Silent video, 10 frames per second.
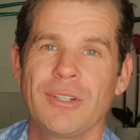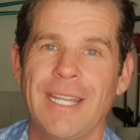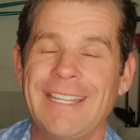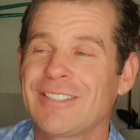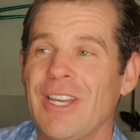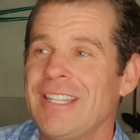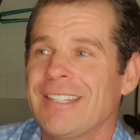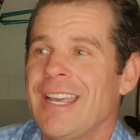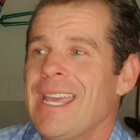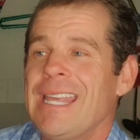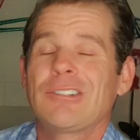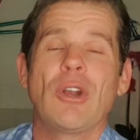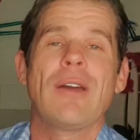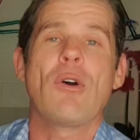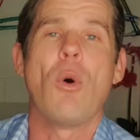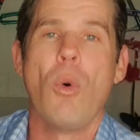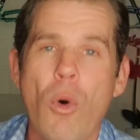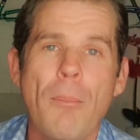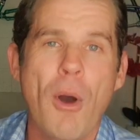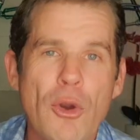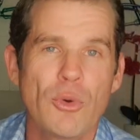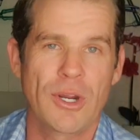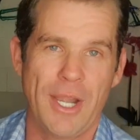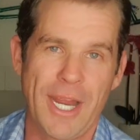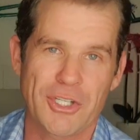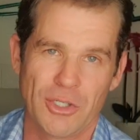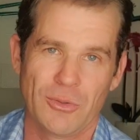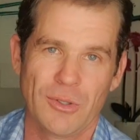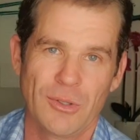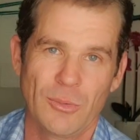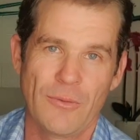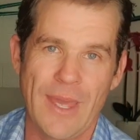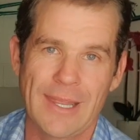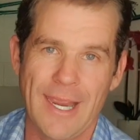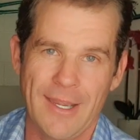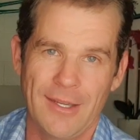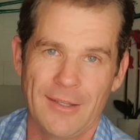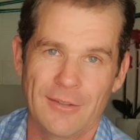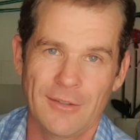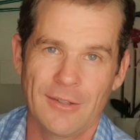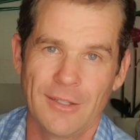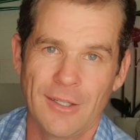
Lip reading: He's gonna have a hormonal connection with that lady, right?